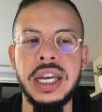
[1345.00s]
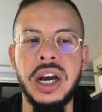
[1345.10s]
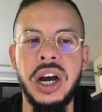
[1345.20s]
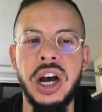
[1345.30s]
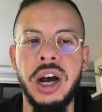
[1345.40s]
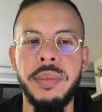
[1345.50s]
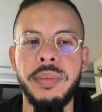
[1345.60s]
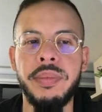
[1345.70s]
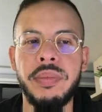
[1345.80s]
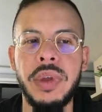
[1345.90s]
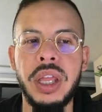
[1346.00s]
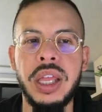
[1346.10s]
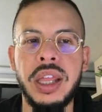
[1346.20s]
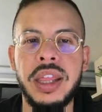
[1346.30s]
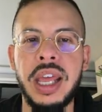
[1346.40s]

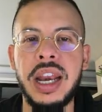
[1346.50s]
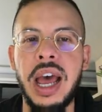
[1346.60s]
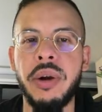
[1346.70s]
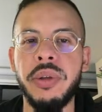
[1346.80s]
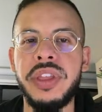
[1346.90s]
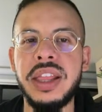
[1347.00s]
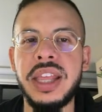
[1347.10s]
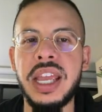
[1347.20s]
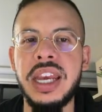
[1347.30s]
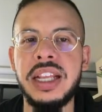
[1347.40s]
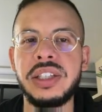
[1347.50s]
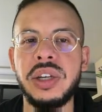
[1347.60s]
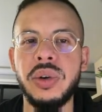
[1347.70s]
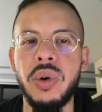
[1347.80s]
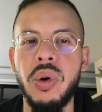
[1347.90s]
then I don't think that he needs to do
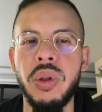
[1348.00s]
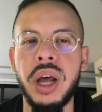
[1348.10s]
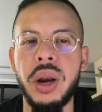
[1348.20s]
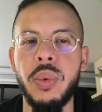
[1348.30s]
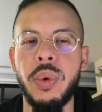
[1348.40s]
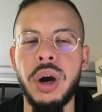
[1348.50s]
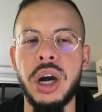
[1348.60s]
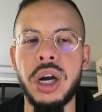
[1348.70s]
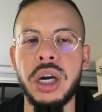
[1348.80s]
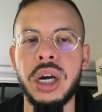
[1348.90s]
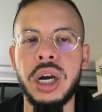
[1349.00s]
a whole lot of work,